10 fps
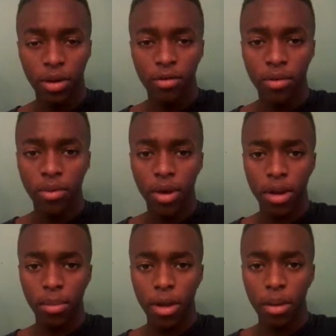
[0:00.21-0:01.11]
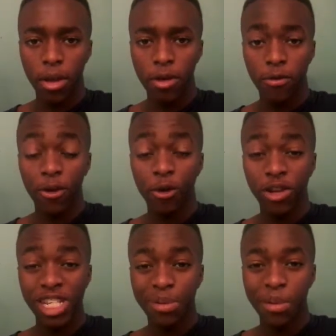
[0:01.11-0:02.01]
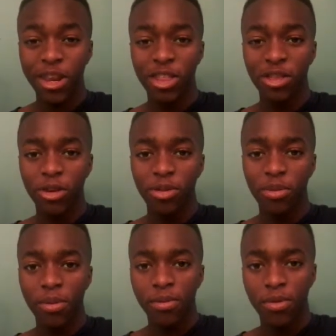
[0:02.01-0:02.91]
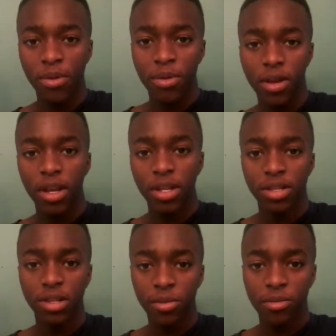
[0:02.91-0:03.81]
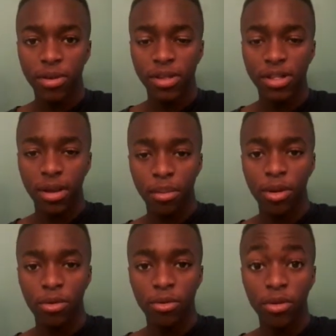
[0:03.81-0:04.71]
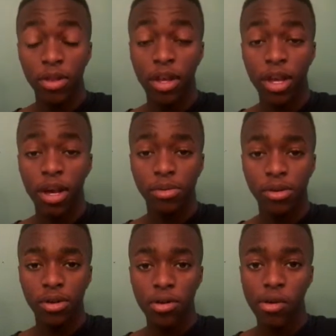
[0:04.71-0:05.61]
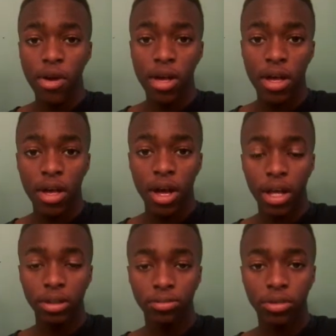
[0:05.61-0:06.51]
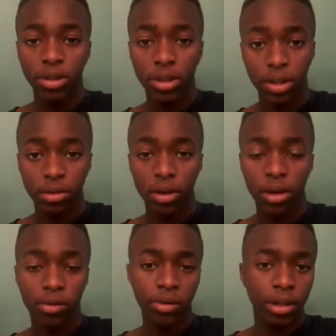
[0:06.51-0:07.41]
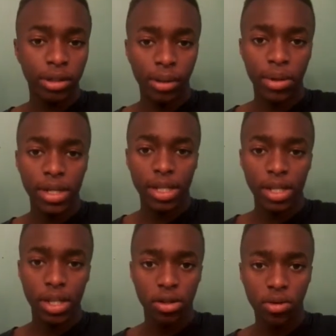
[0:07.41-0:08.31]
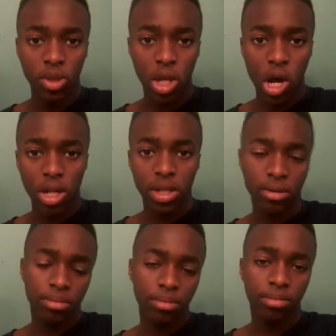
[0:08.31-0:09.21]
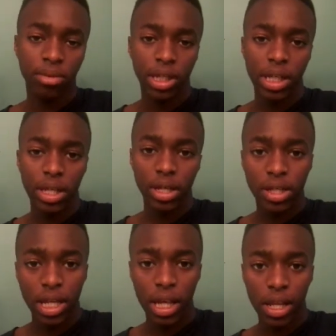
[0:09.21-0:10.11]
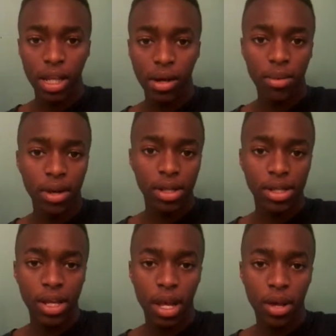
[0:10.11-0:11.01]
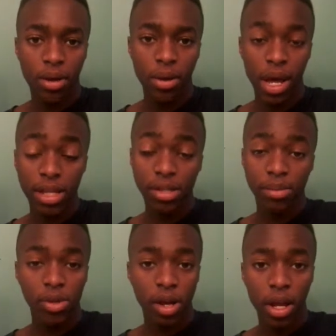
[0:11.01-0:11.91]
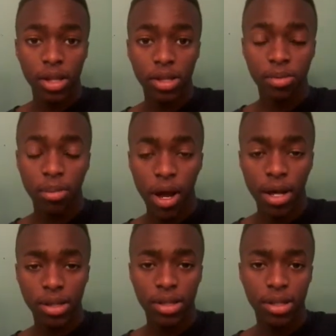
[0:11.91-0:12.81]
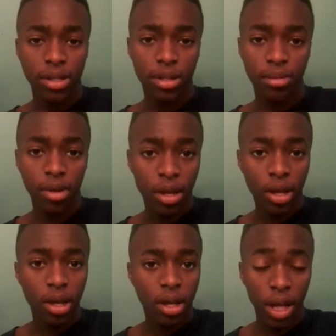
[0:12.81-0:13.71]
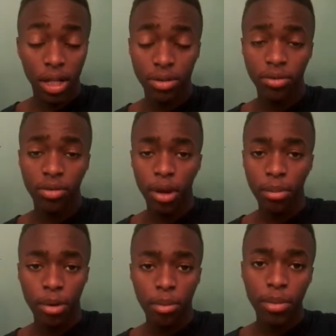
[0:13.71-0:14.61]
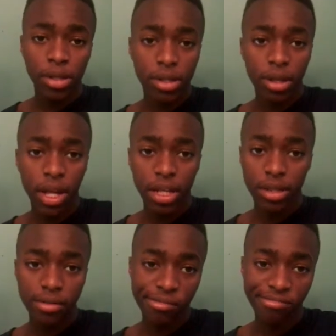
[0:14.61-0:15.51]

Everyone, I'm coming here for a WrestleMania 33 review. So first, I'm gonna review the Kickoff Show. First, I want to say this show was awesome. Secondly, I want to say had some shocking surprises, lots of great moments, lots of